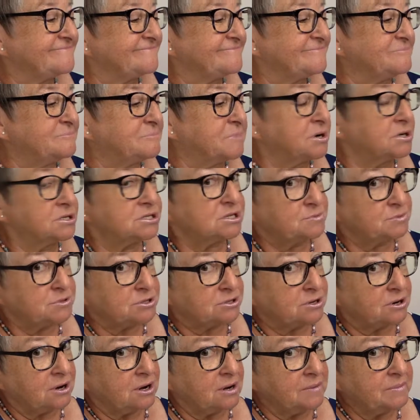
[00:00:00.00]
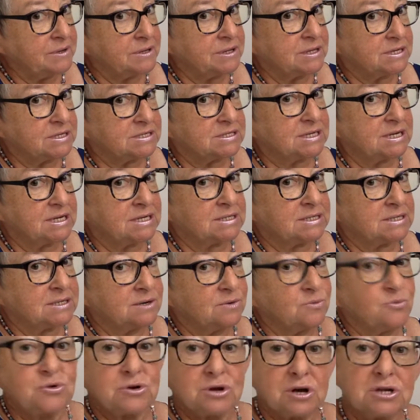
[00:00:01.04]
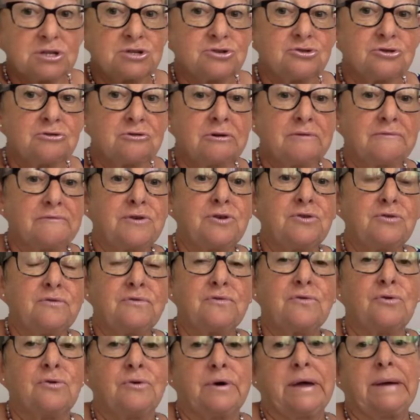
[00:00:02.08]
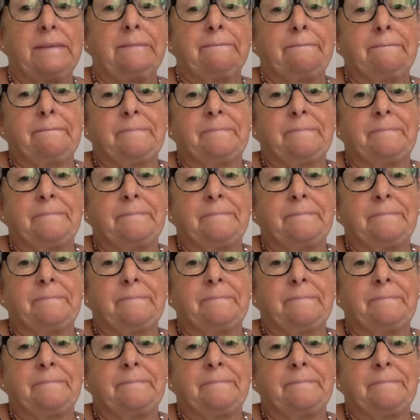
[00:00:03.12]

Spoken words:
my subscriber that said, would I do a review for him?